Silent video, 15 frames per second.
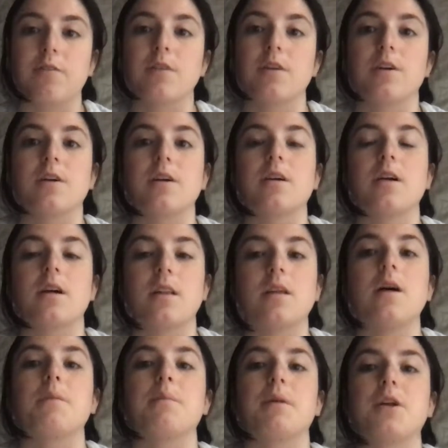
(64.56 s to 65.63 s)
for a
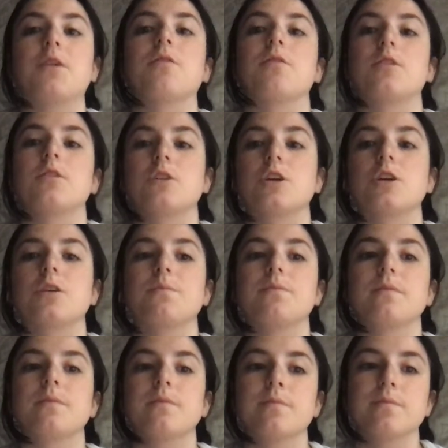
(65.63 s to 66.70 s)
lot better future.
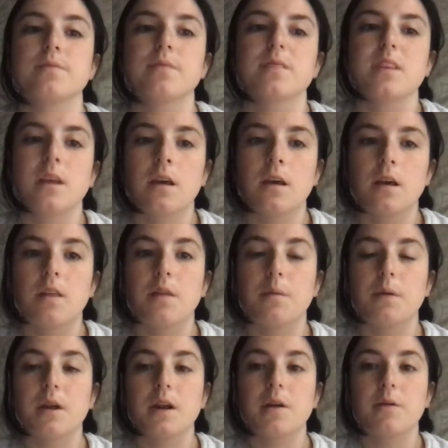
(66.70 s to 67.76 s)
The
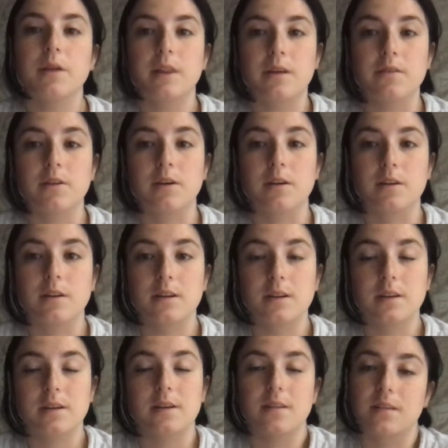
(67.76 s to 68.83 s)
planet we live on
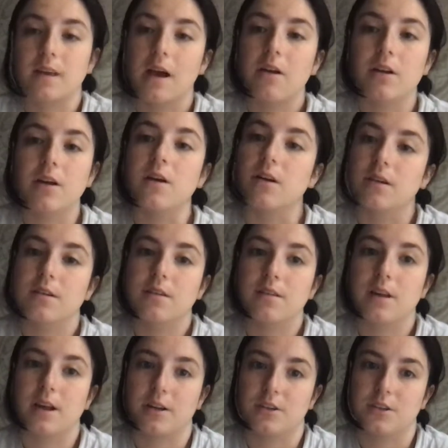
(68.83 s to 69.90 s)
is counting on
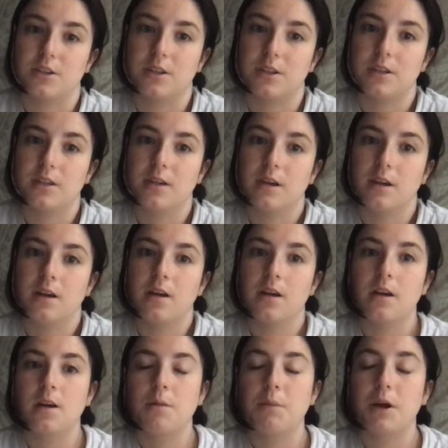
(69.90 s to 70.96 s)
us, actually.
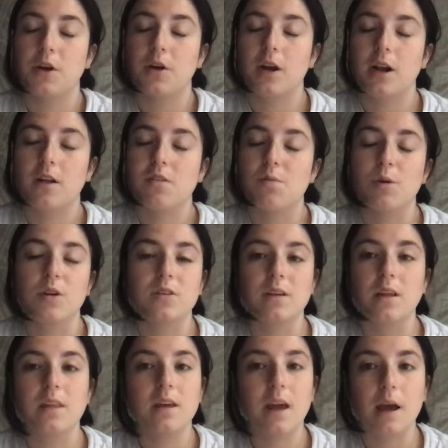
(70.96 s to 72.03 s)
By creating small
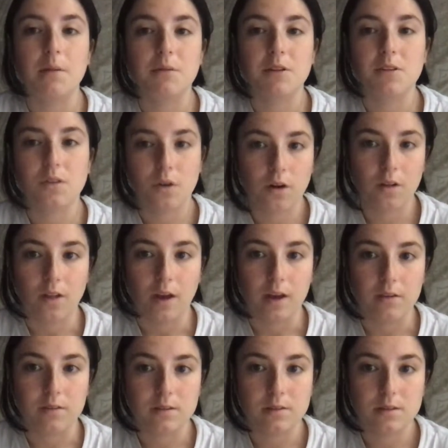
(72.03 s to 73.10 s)
daily habits in our
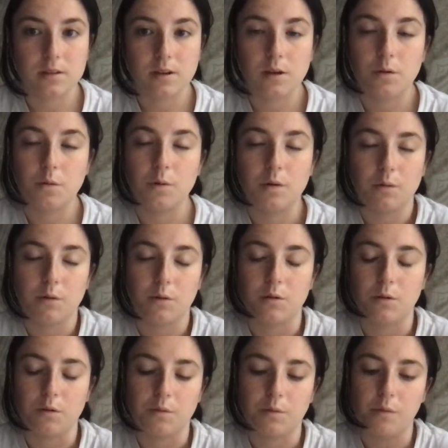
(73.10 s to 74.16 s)
lives, we
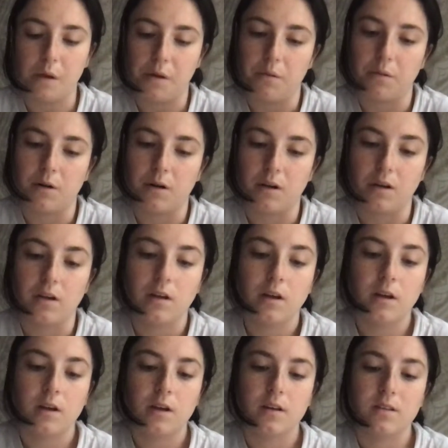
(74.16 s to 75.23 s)
will be able to
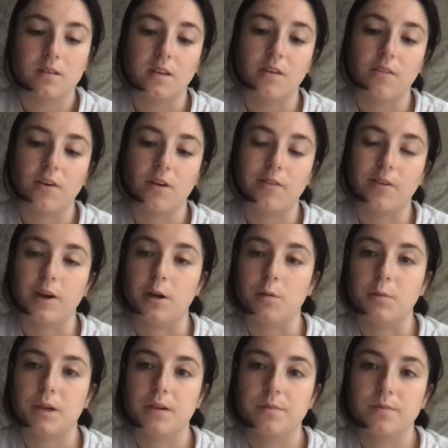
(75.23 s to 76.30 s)
save our
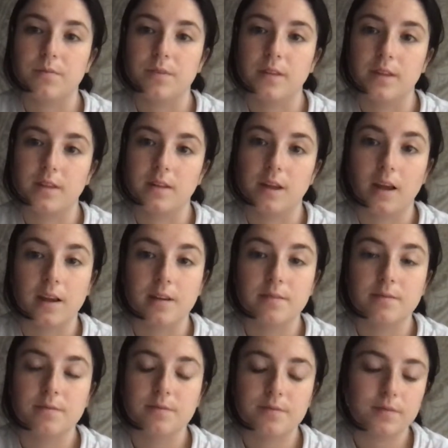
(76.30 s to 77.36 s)
environment and
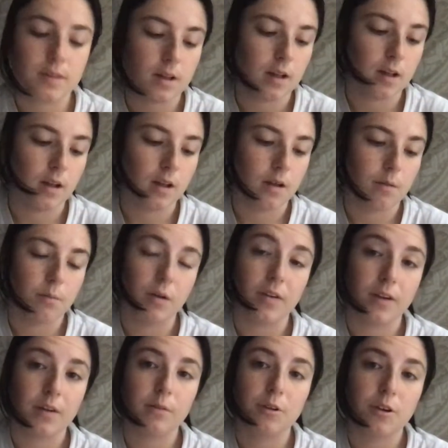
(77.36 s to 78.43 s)

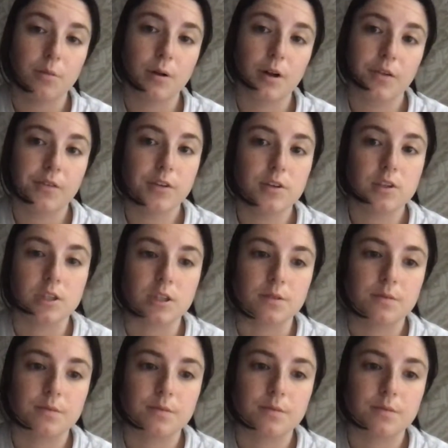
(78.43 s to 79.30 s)
provide for a better future.